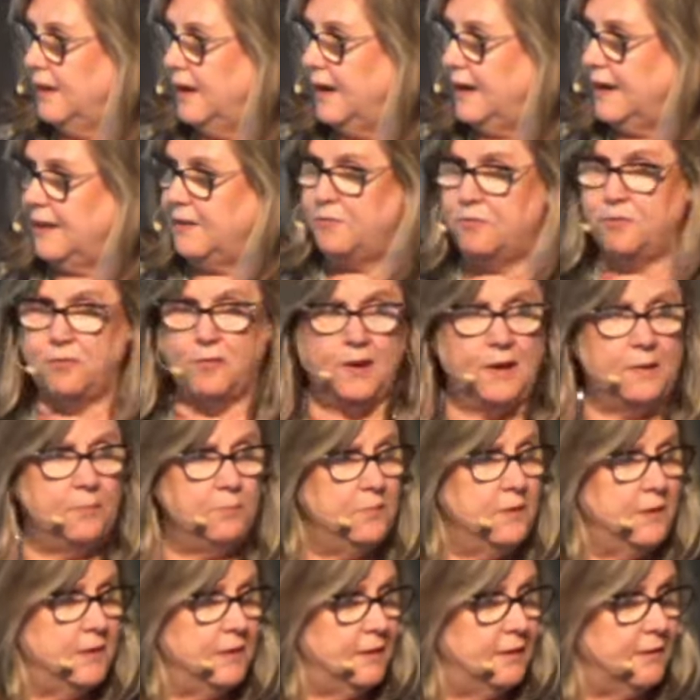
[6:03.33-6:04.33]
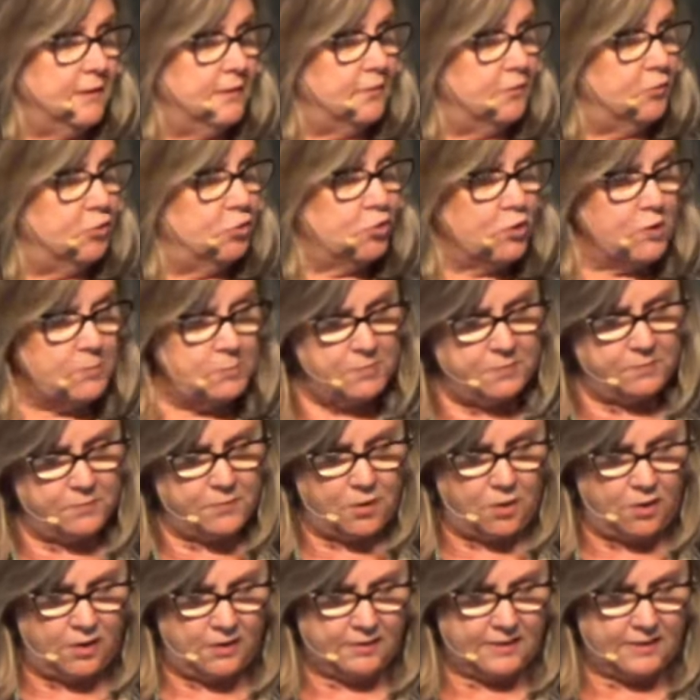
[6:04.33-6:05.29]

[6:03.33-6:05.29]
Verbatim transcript: And he framed it in stream of